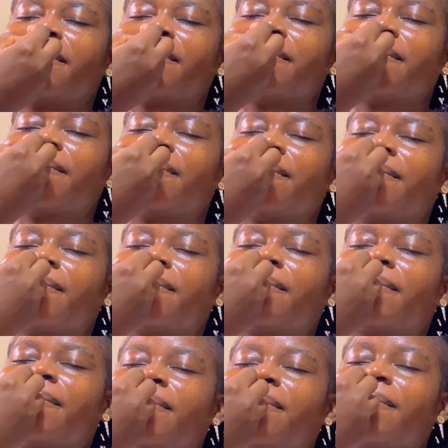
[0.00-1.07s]

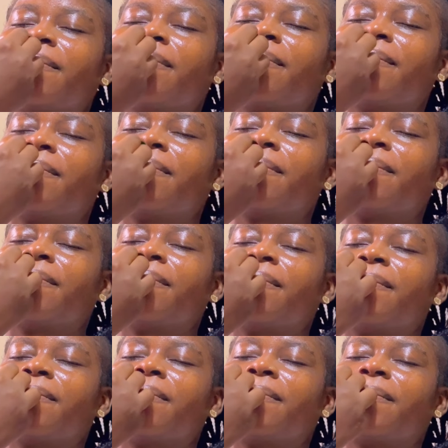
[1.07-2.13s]

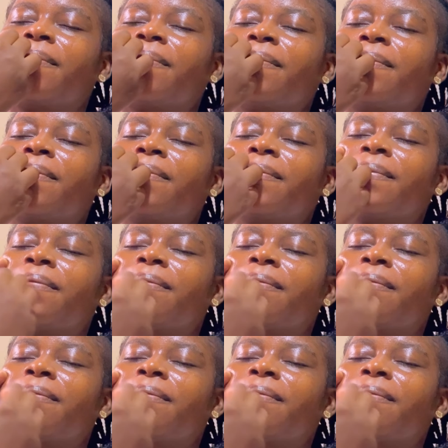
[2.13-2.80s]
Nobody speaks.